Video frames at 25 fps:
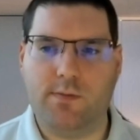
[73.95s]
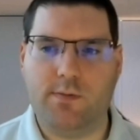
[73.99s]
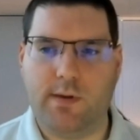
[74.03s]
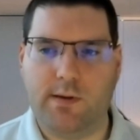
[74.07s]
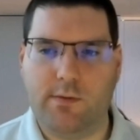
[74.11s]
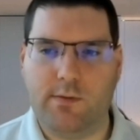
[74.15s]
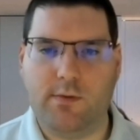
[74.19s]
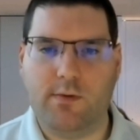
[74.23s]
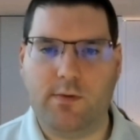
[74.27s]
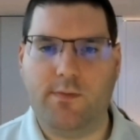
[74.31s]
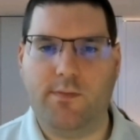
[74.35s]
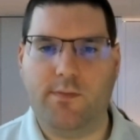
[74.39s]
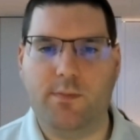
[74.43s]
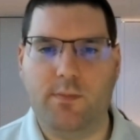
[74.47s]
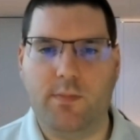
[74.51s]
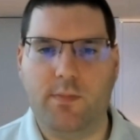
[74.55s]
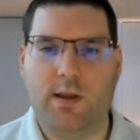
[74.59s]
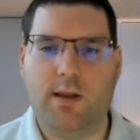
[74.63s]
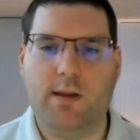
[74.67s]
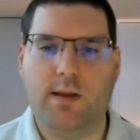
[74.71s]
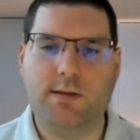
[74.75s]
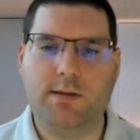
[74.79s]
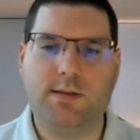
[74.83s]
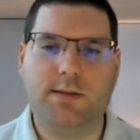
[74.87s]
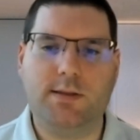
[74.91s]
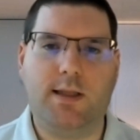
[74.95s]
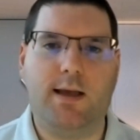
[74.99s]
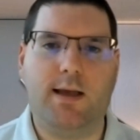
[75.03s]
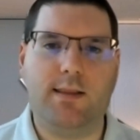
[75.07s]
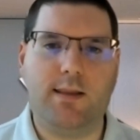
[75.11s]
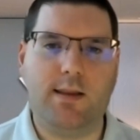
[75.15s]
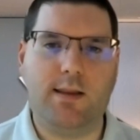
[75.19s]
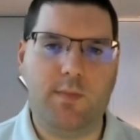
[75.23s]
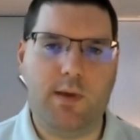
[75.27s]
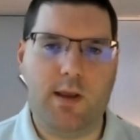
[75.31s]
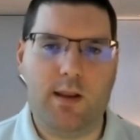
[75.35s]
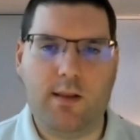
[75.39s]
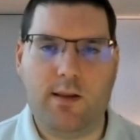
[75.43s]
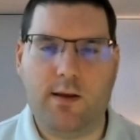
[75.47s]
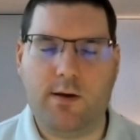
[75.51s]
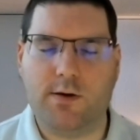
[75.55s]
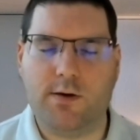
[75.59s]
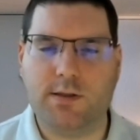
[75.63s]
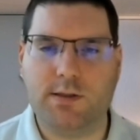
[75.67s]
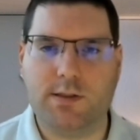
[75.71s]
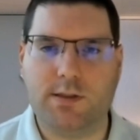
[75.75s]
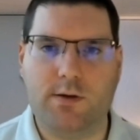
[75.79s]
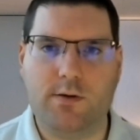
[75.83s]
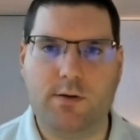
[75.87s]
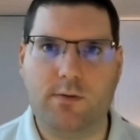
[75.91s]
we will slot them in there.
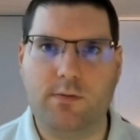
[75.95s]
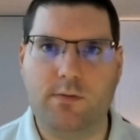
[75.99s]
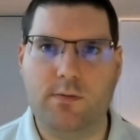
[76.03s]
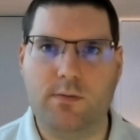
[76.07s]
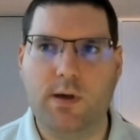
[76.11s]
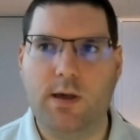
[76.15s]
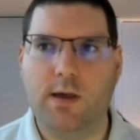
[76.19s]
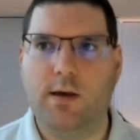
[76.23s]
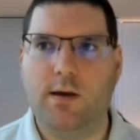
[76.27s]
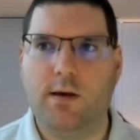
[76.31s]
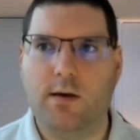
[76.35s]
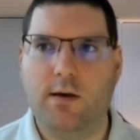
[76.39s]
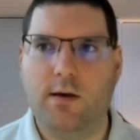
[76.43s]
So